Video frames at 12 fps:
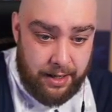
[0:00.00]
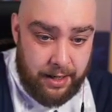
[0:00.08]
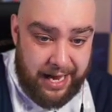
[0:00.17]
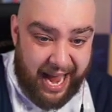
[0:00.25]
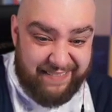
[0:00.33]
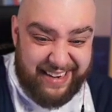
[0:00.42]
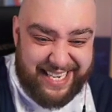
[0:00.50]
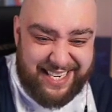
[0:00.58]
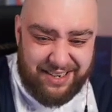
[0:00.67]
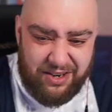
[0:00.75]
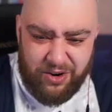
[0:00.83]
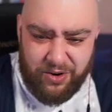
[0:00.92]
Harry...
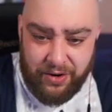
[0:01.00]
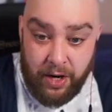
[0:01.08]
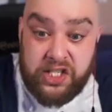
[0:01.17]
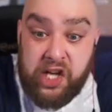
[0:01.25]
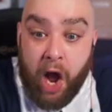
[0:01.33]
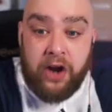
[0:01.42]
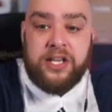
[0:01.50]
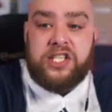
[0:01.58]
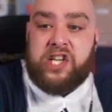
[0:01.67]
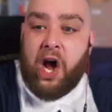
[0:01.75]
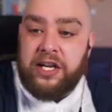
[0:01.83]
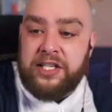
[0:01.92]
Oh, no. Son!
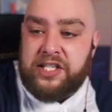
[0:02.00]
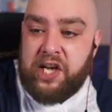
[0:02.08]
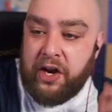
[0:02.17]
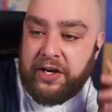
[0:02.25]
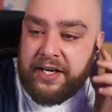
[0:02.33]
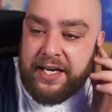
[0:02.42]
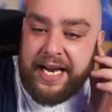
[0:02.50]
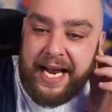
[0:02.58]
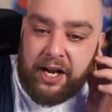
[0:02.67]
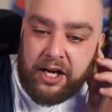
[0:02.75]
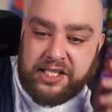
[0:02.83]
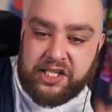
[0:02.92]
Son! Son! He
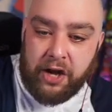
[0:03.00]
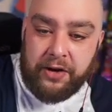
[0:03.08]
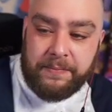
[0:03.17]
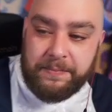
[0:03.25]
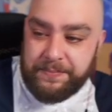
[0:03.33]
got Son!